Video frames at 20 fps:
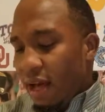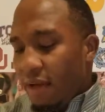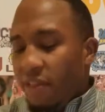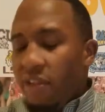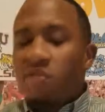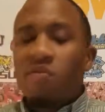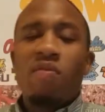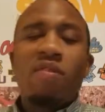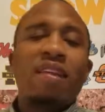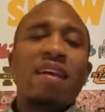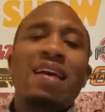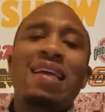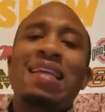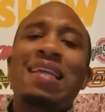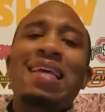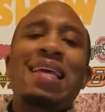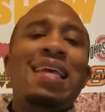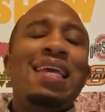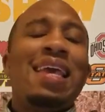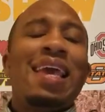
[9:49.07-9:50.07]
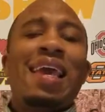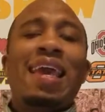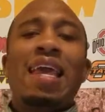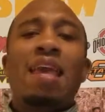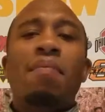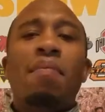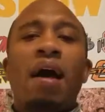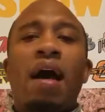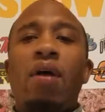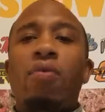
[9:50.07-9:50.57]
This was a clean
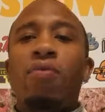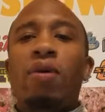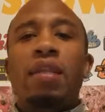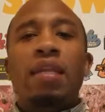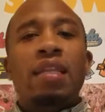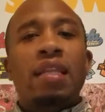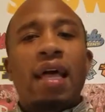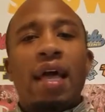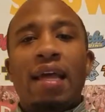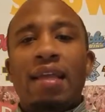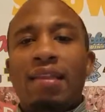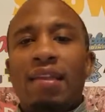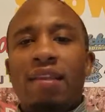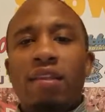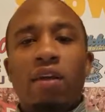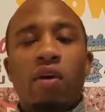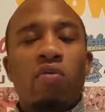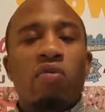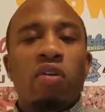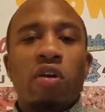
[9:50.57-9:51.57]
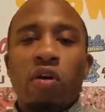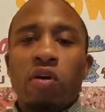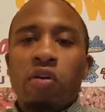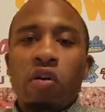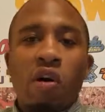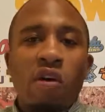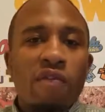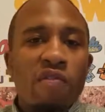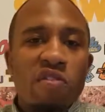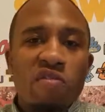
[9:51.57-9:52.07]
game. I really liked it. No
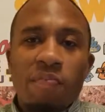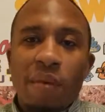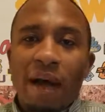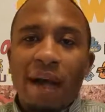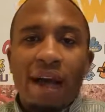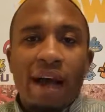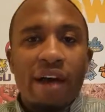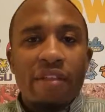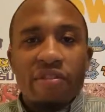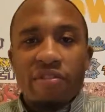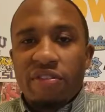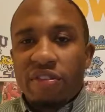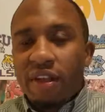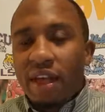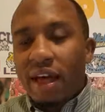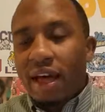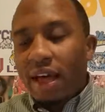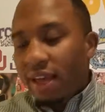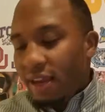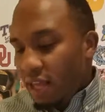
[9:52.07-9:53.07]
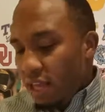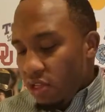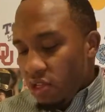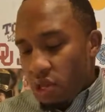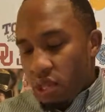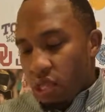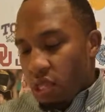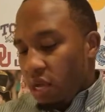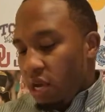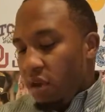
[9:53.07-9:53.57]
turnovers by either side.
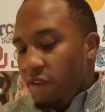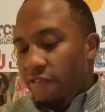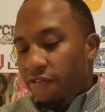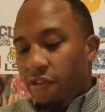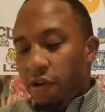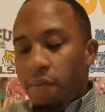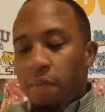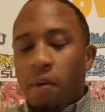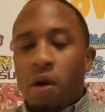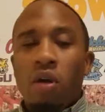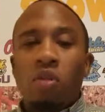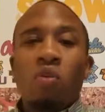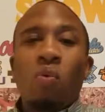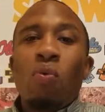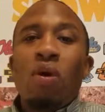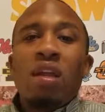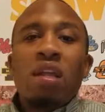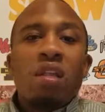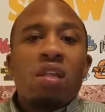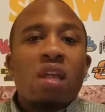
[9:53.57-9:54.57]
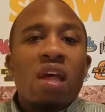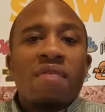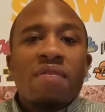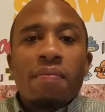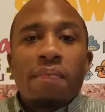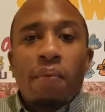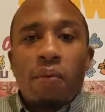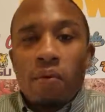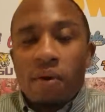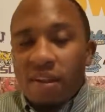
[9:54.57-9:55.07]
Just good football.
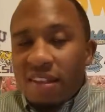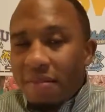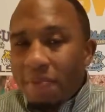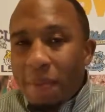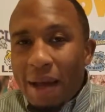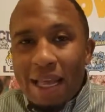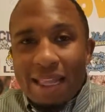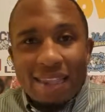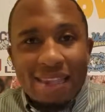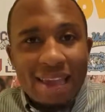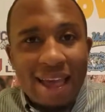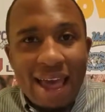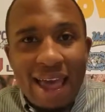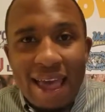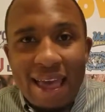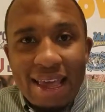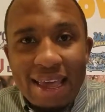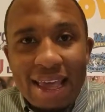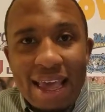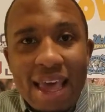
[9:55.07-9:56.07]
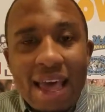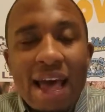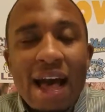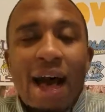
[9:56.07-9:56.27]
27 points by Dak.